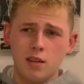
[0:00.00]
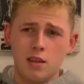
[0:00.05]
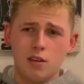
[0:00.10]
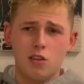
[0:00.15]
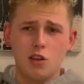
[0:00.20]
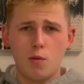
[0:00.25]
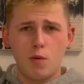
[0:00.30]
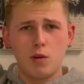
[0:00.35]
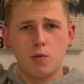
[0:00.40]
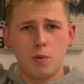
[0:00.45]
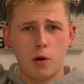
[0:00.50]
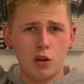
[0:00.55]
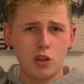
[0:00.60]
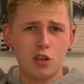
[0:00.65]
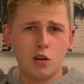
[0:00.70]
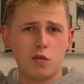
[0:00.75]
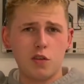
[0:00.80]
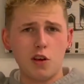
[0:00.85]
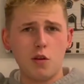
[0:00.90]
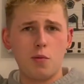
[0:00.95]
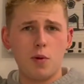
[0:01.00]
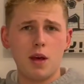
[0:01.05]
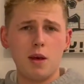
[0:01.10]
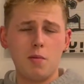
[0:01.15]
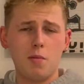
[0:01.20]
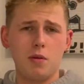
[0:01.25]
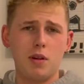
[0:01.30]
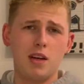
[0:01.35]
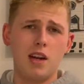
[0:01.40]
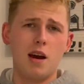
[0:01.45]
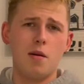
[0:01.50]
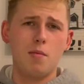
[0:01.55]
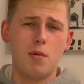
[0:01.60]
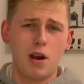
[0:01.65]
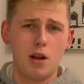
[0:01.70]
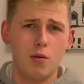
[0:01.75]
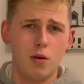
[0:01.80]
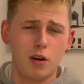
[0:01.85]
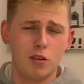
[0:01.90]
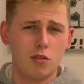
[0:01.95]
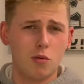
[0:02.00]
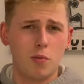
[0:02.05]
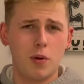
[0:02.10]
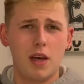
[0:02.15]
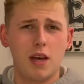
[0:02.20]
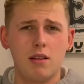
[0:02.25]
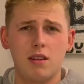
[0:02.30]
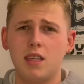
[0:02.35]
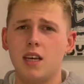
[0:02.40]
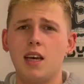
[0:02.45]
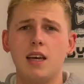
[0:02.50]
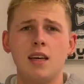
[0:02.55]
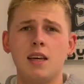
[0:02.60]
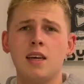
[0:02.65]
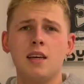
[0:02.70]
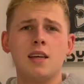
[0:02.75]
Tommy's punched a few people and now Molly works for PLT,